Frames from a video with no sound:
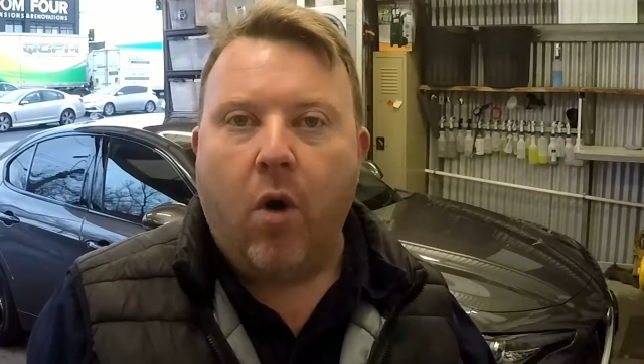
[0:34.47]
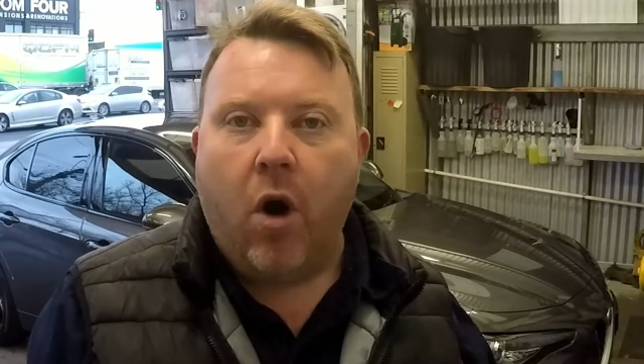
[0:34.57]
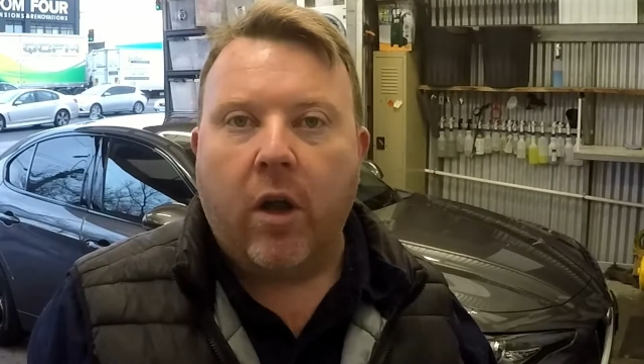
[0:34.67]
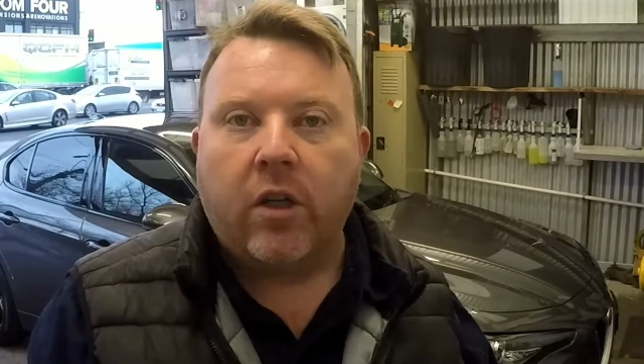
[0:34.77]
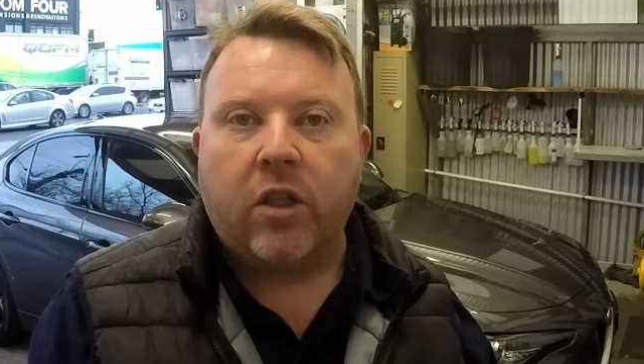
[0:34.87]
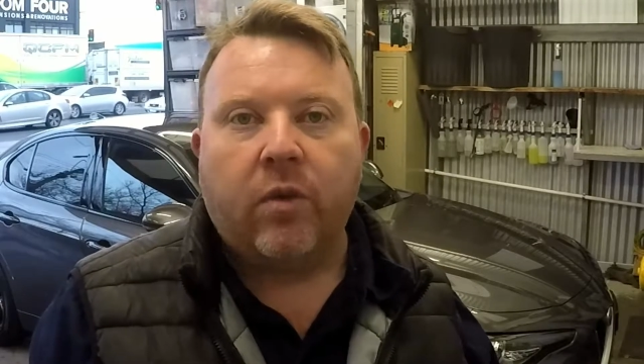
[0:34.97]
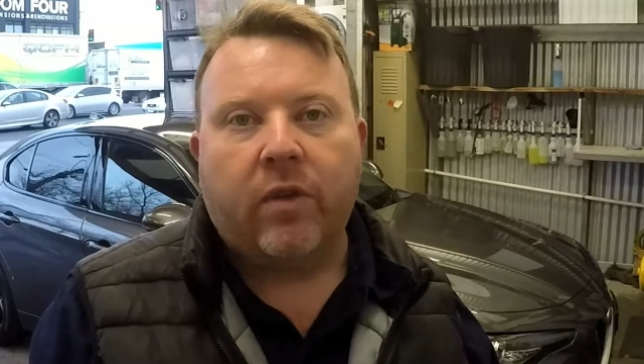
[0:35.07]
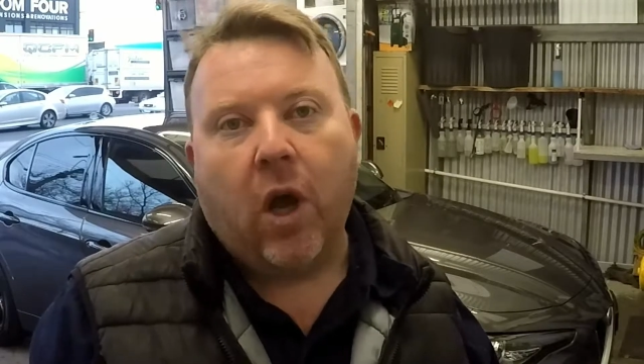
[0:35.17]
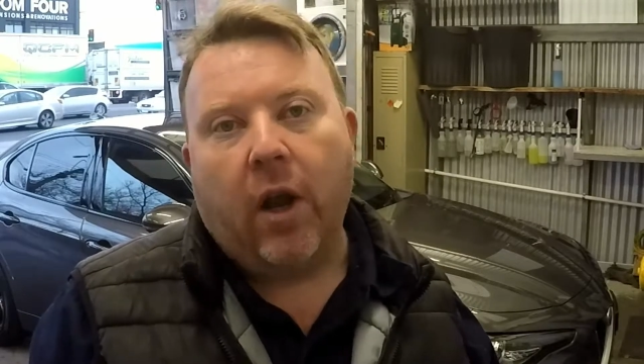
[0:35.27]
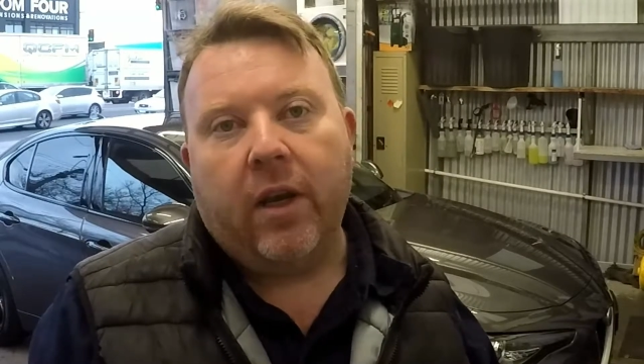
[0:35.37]
wash, we've
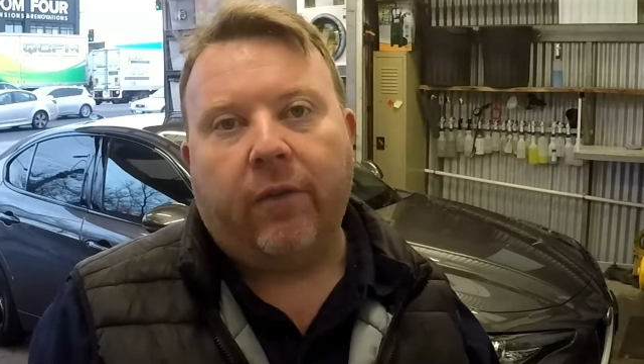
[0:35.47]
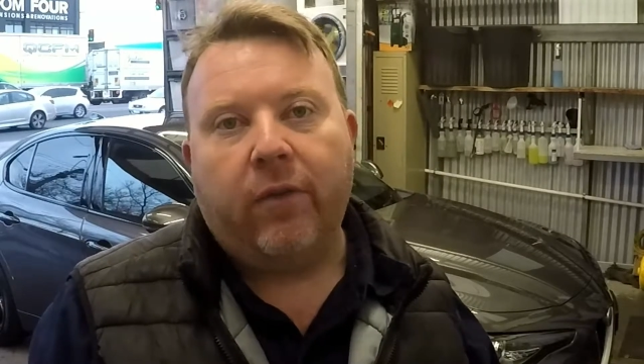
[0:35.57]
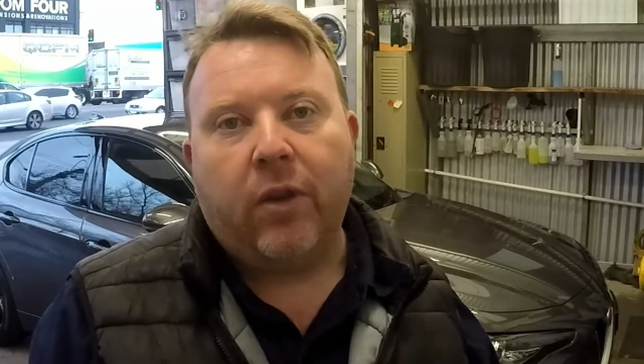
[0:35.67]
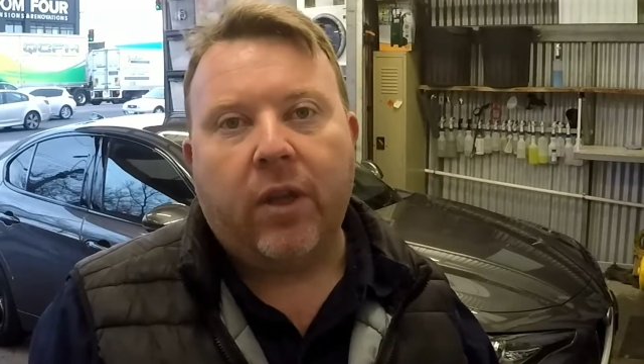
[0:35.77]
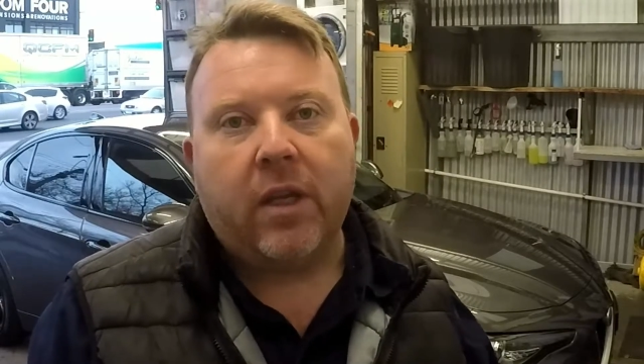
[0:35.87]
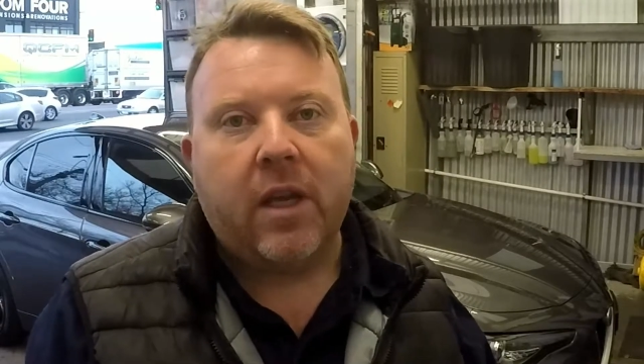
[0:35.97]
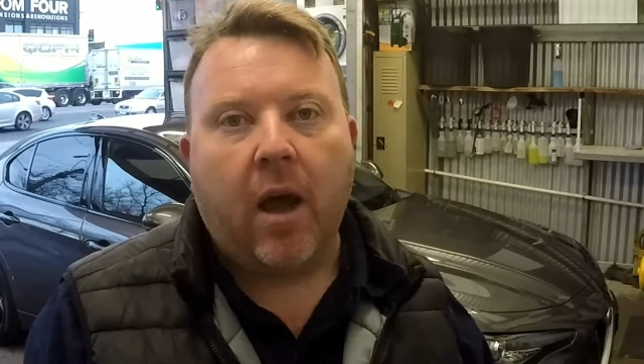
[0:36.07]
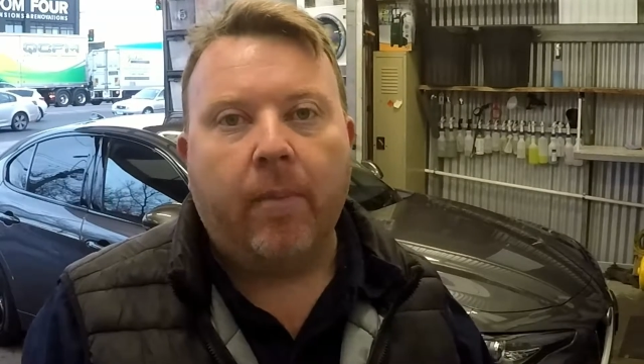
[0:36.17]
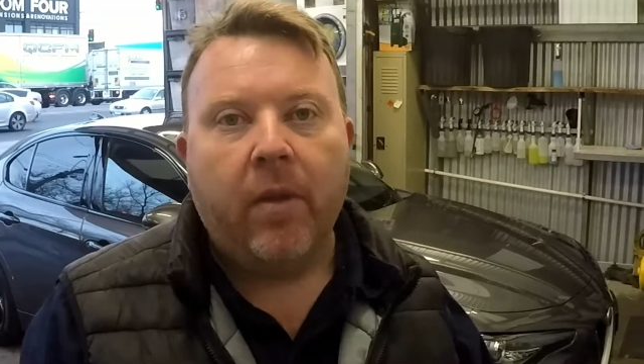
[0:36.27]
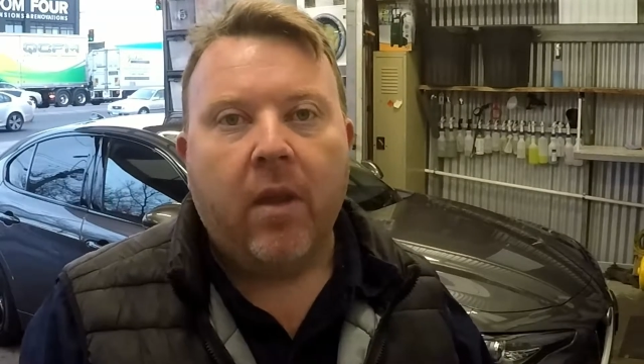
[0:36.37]
tidied a few things up,